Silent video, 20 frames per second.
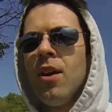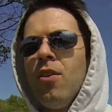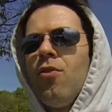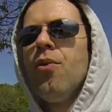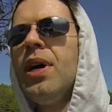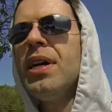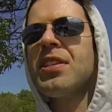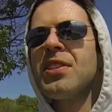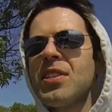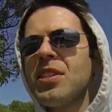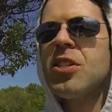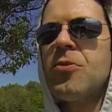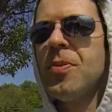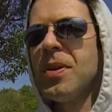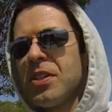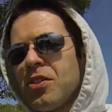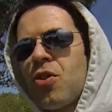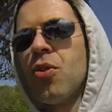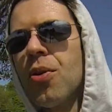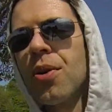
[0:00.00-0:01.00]
Westley's
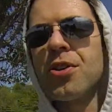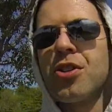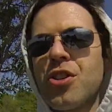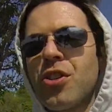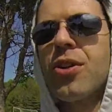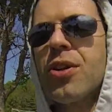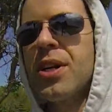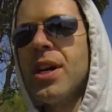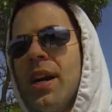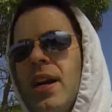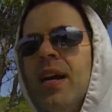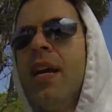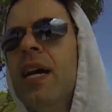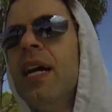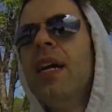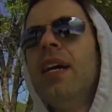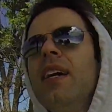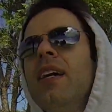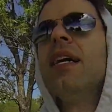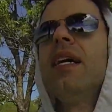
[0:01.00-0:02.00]
been tortured.
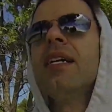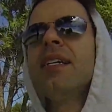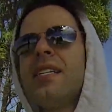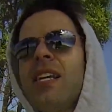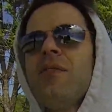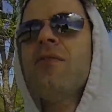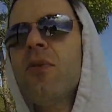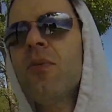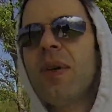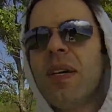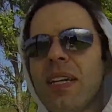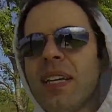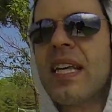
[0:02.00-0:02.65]
He's even been